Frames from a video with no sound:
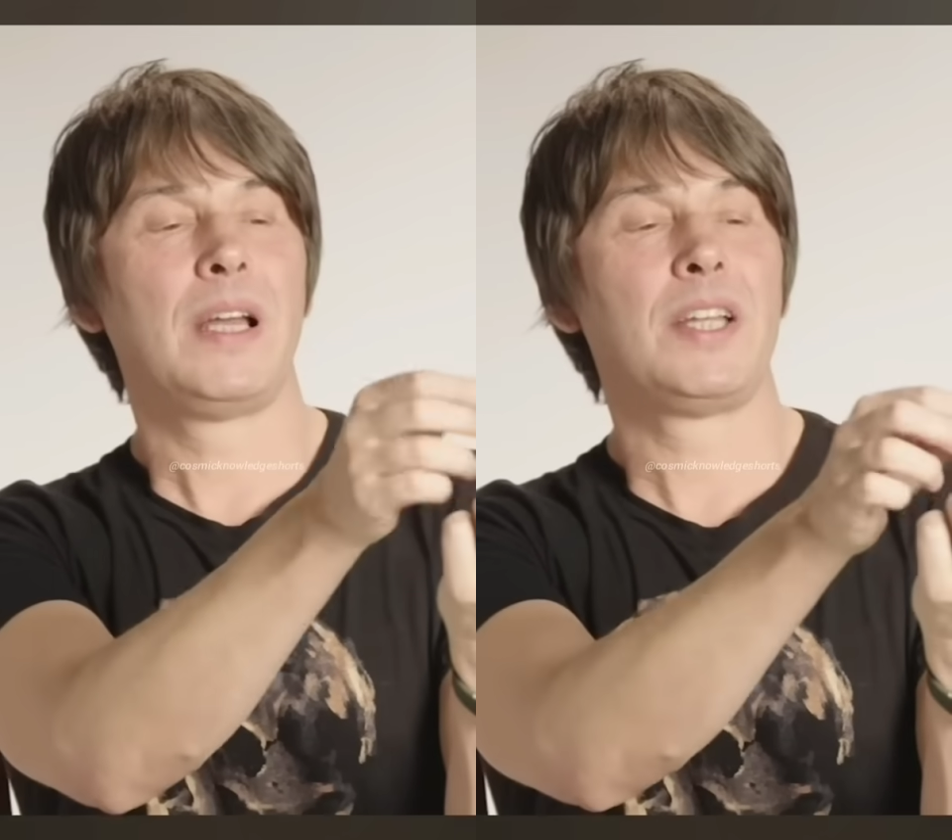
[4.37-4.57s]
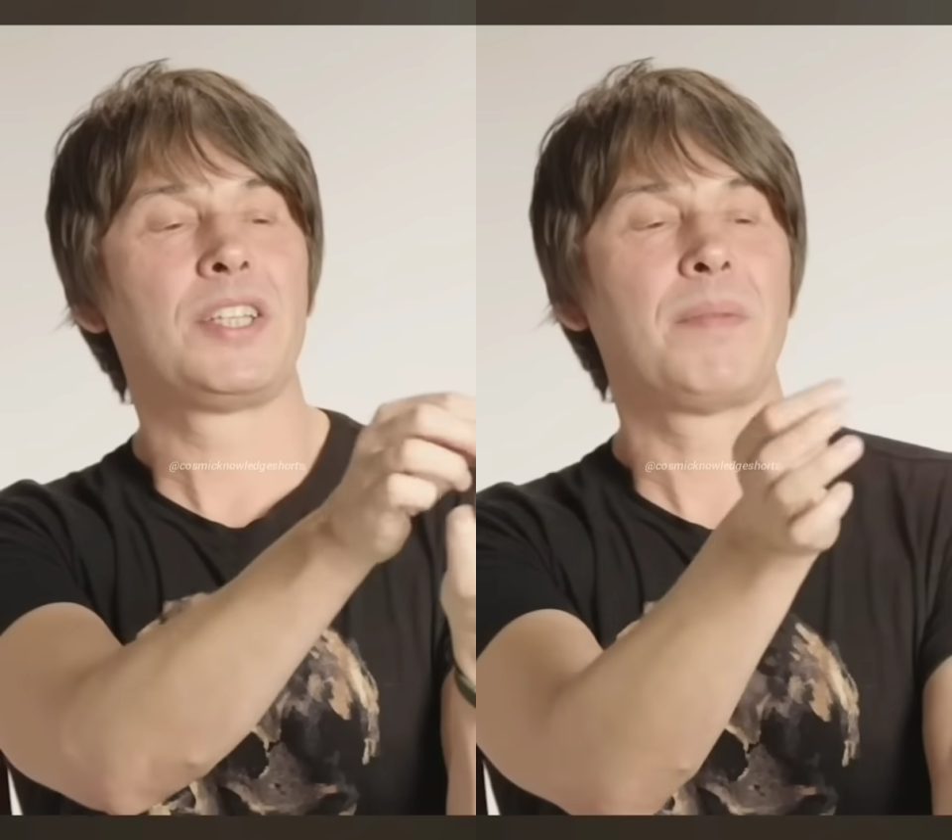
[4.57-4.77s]

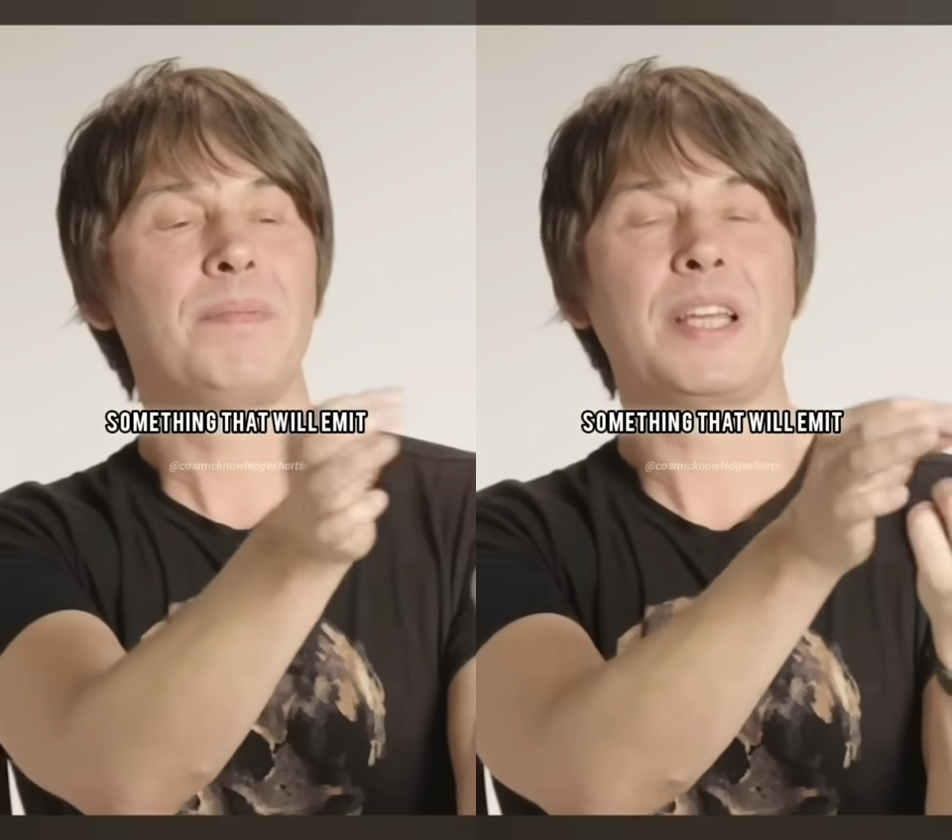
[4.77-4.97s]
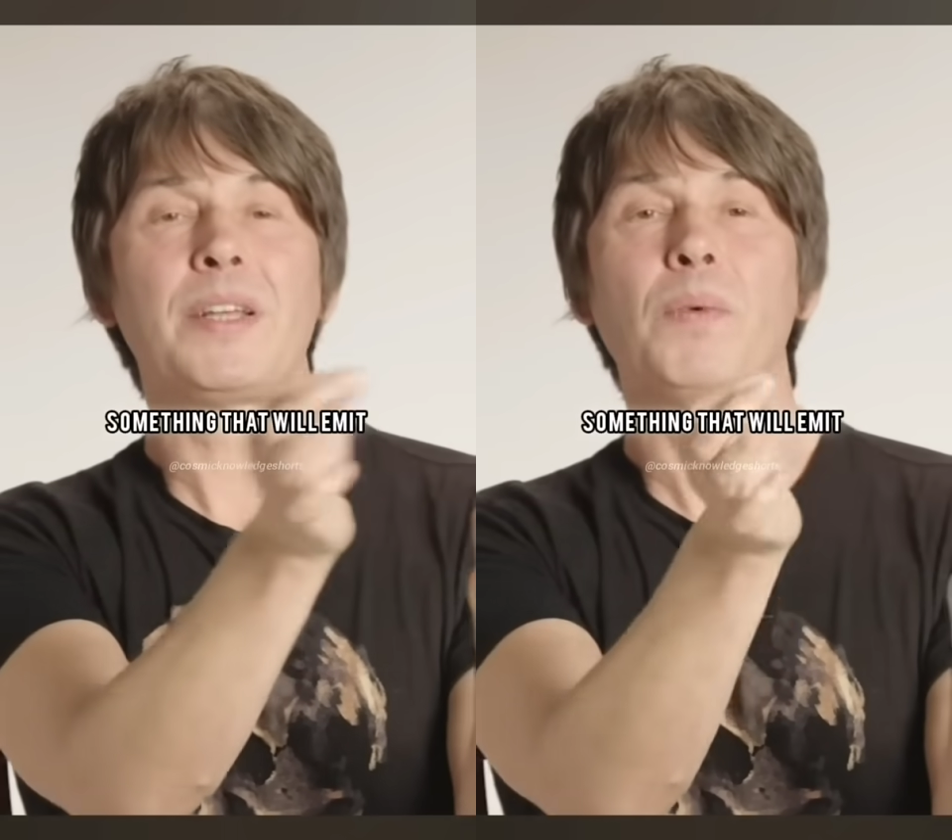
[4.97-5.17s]

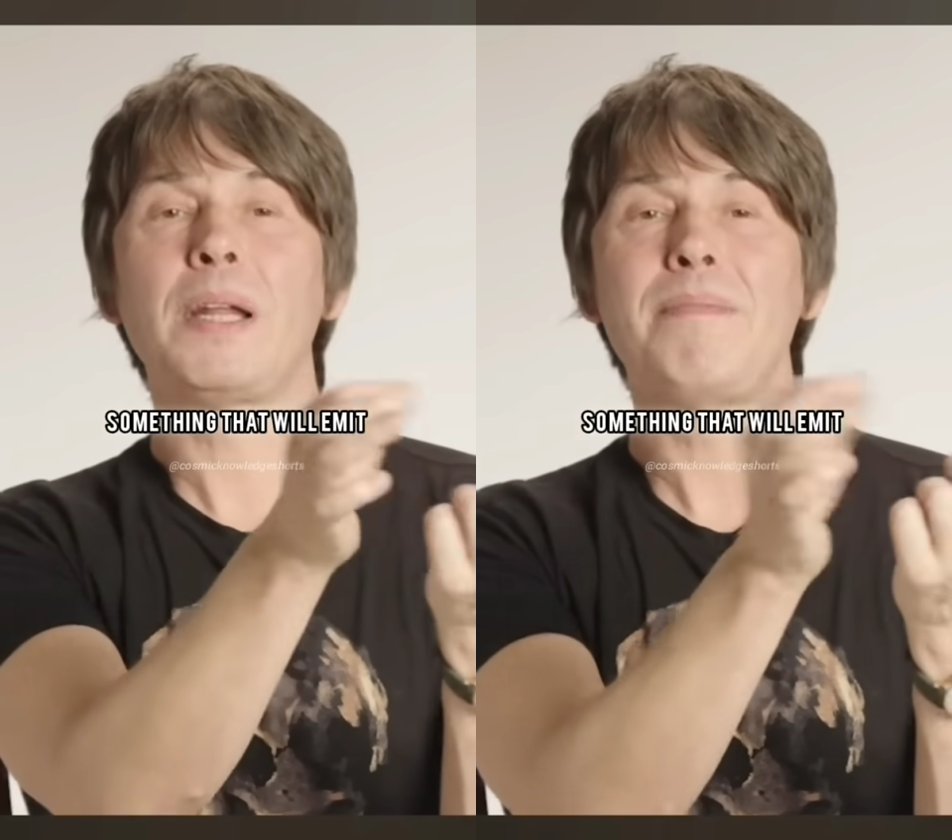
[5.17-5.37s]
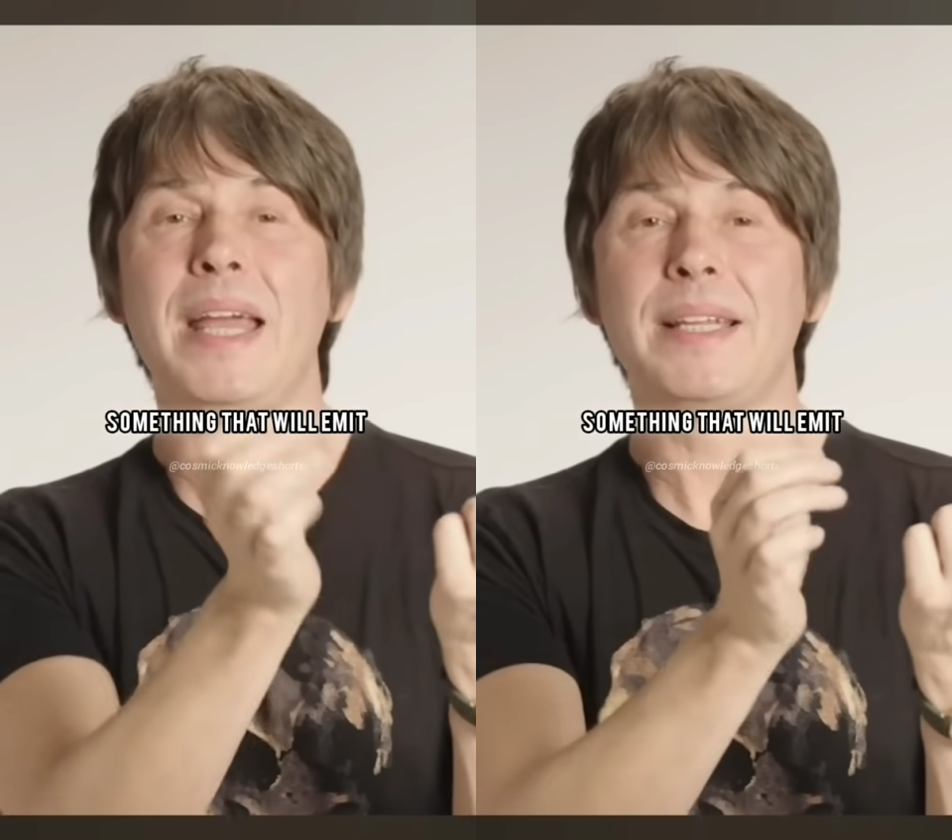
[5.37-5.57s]
something that will
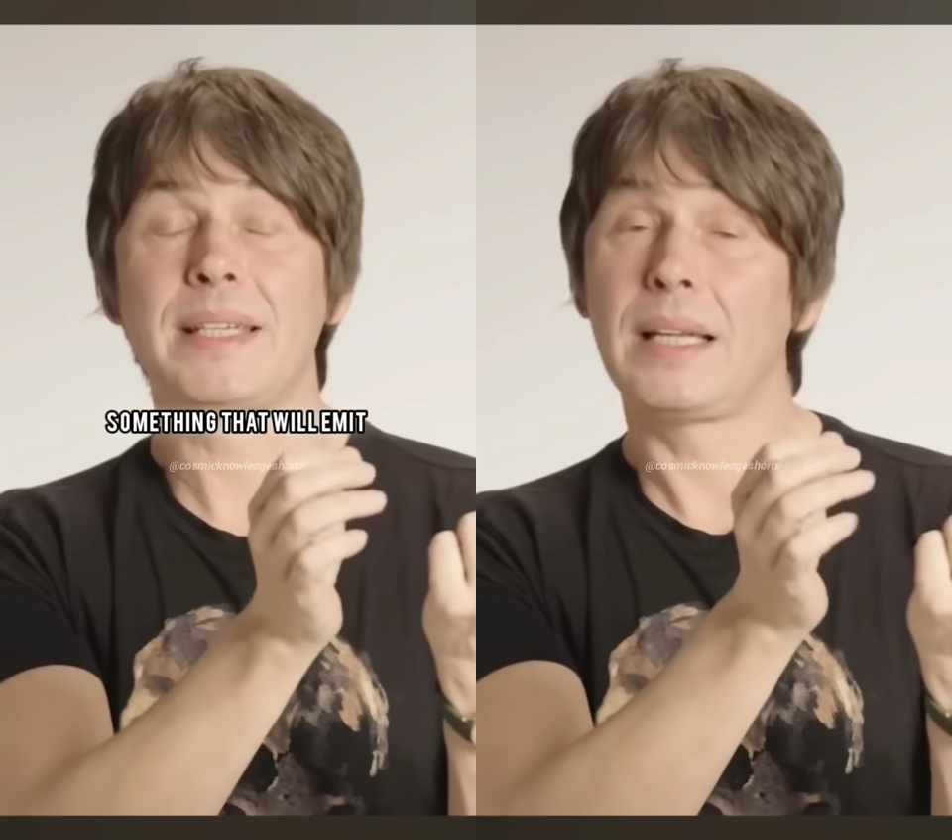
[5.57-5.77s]
emit,